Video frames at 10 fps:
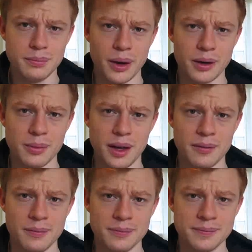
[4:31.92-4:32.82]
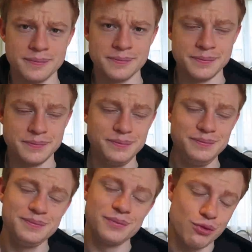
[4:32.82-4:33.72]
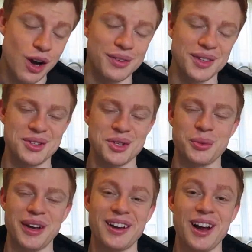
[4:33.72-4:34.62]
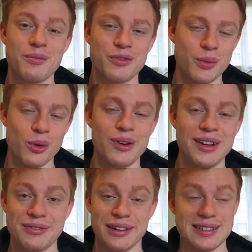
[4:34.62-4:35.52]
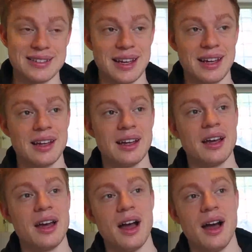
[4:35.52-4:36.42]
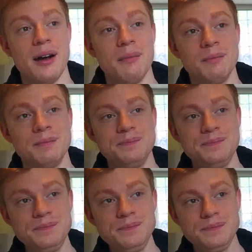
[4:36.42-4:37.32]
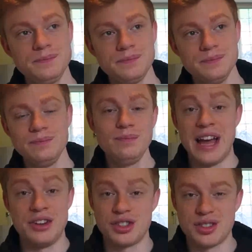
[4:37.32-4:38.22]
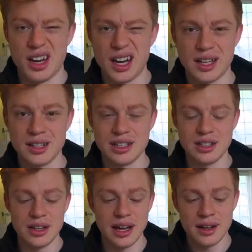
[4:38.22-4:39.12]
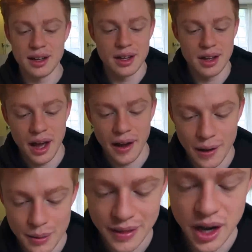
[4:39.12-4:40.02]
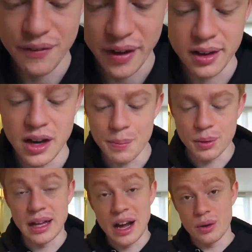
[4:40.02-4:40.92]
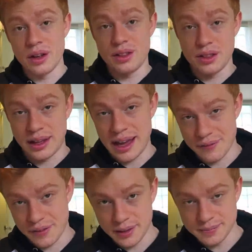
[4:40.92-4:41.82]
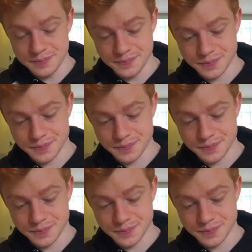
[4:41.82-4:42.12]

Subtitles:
Pardon me. Rather than just wake up from already fasting and just kind of continue that. And then if I couple that with the caffeine